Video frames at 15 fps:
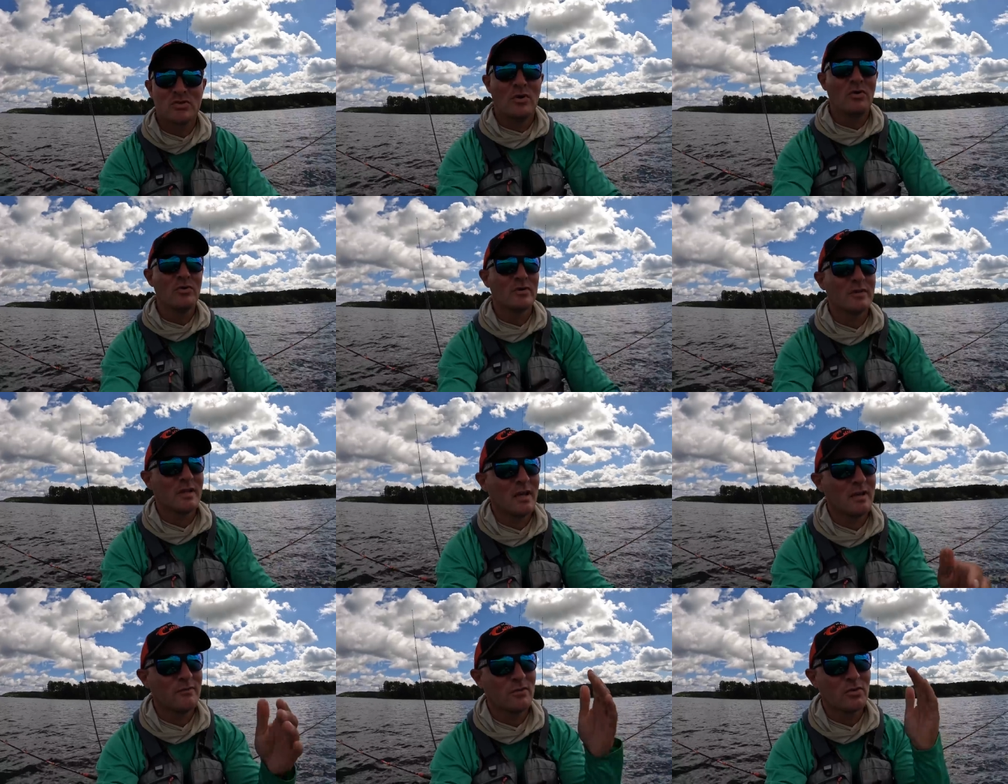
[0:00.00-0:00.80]
trolling
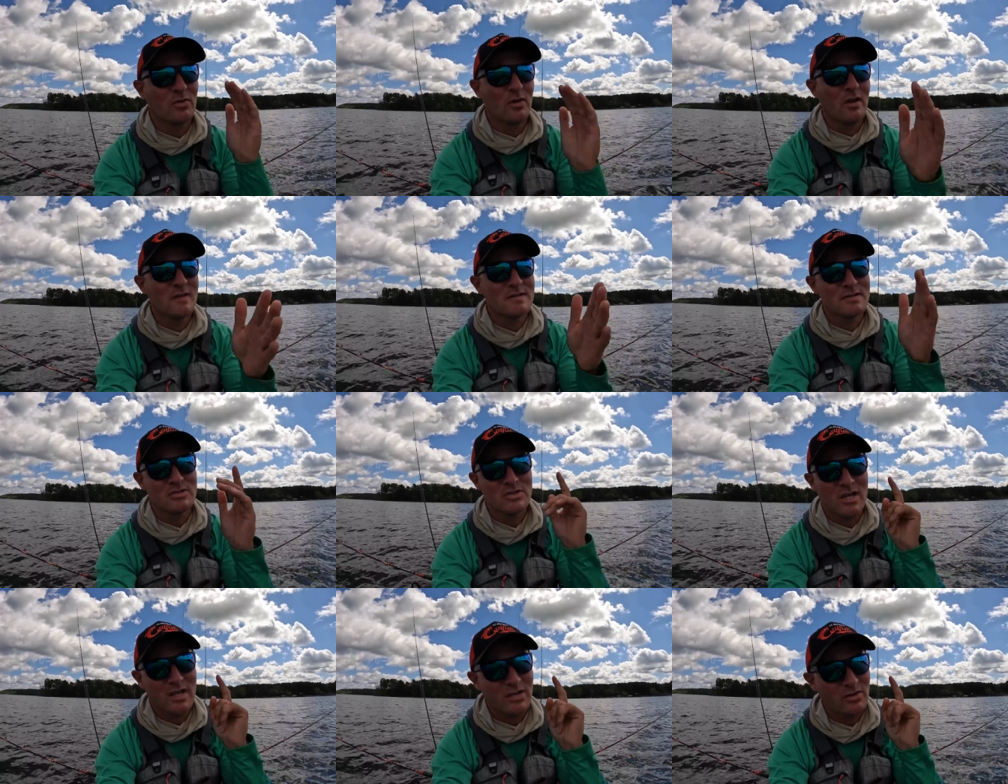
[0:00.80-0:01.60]
kind of across the
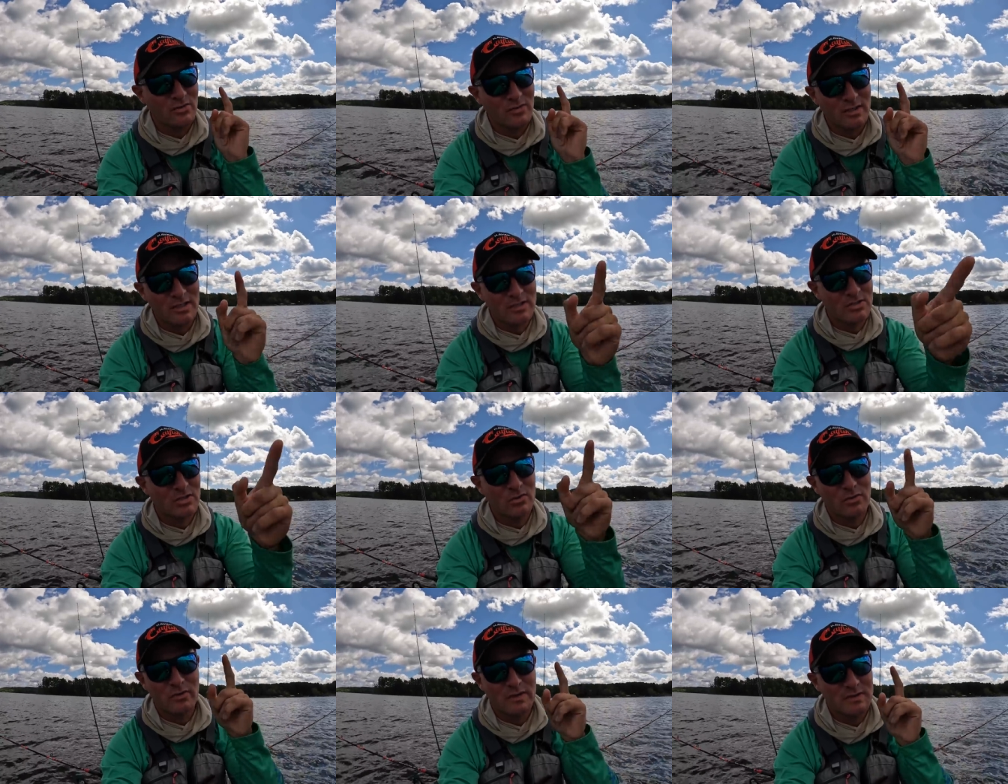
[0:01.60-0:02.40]
channel
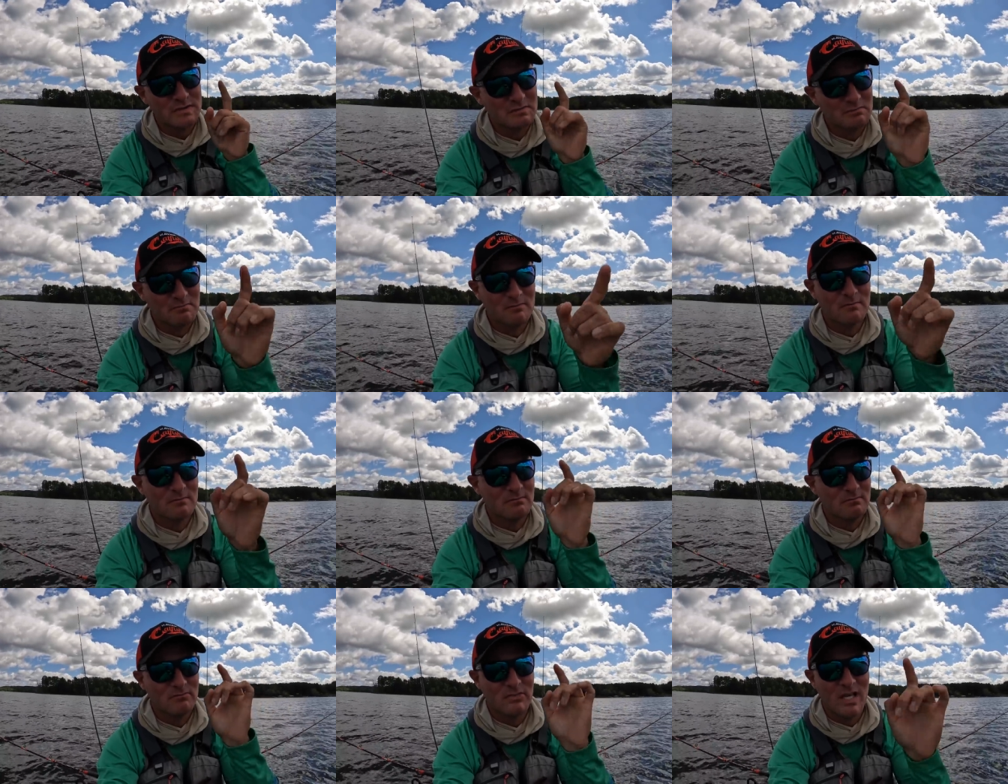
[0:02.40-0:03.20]
into this
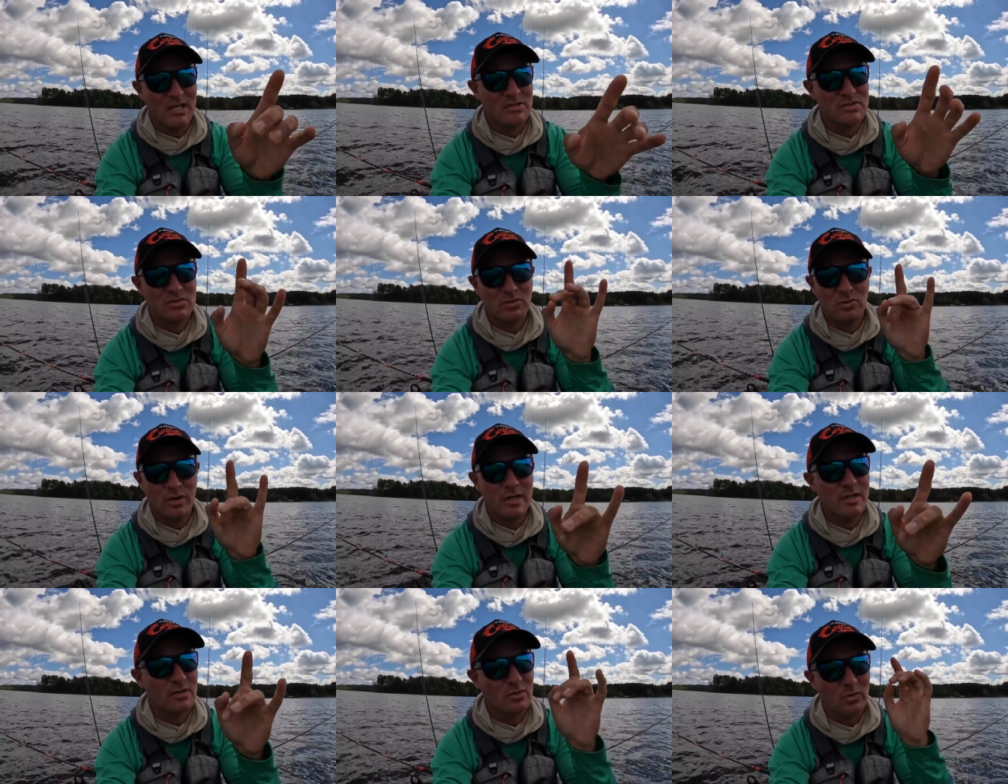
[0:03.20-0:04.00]
next
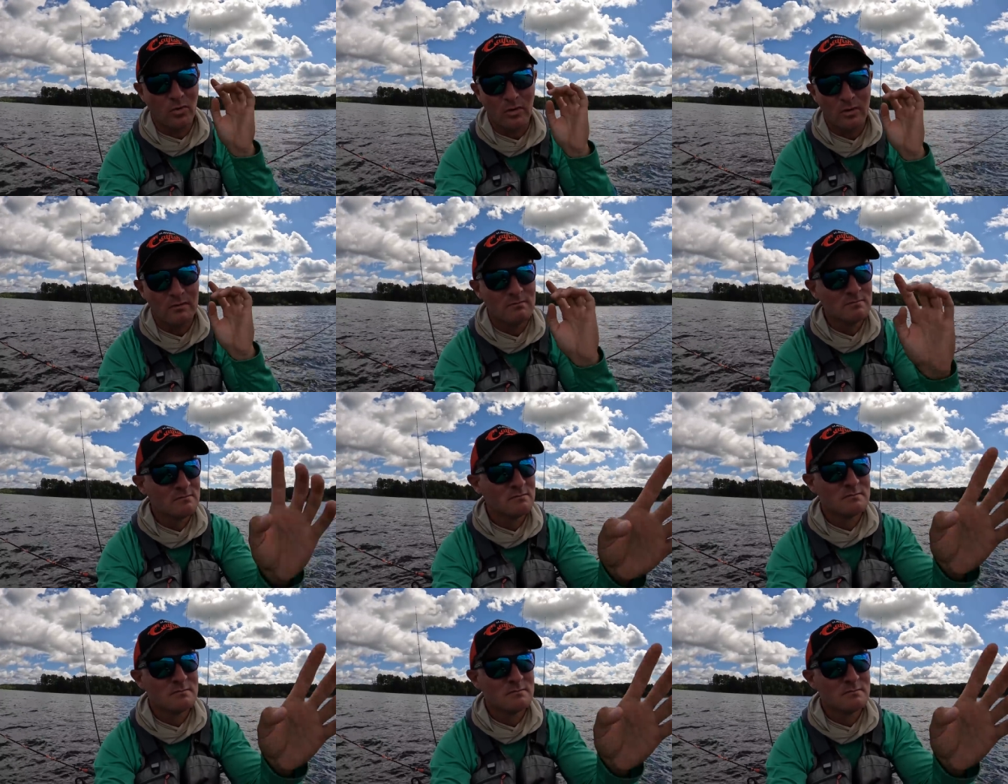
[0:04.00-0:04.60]
creek or